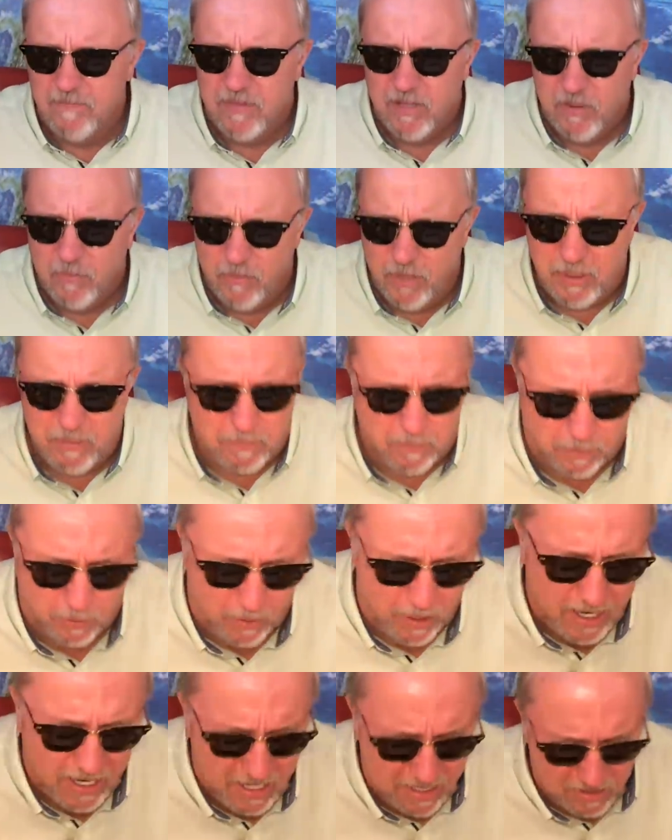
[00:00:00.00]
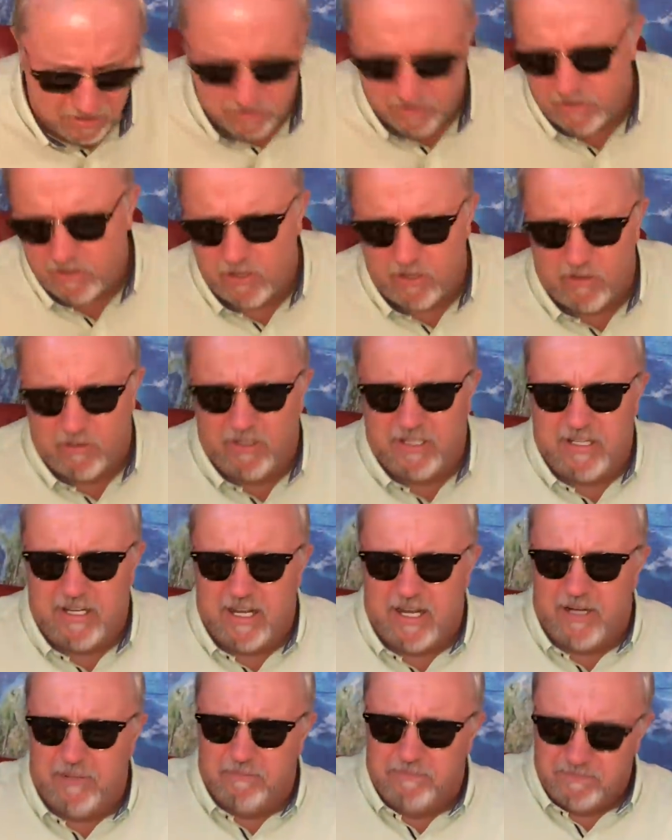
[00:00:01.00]
We praise your holy
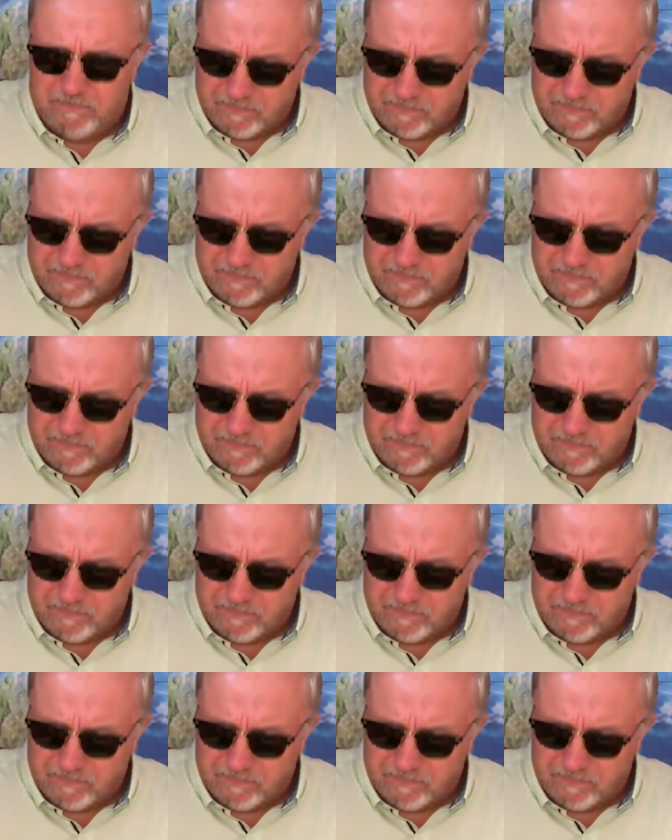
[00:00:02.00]
name.